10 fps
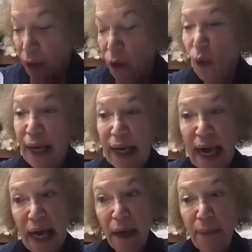the way
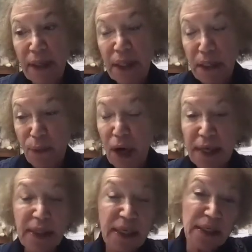cannabis is
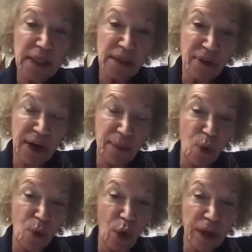processed is very
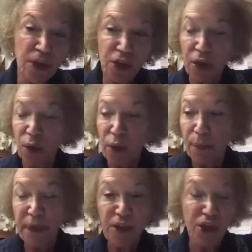important. You don't want a
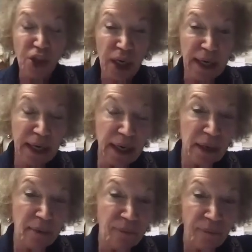bunch of junk in it.
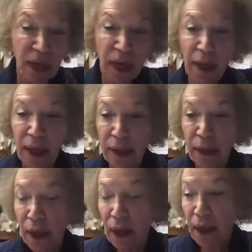And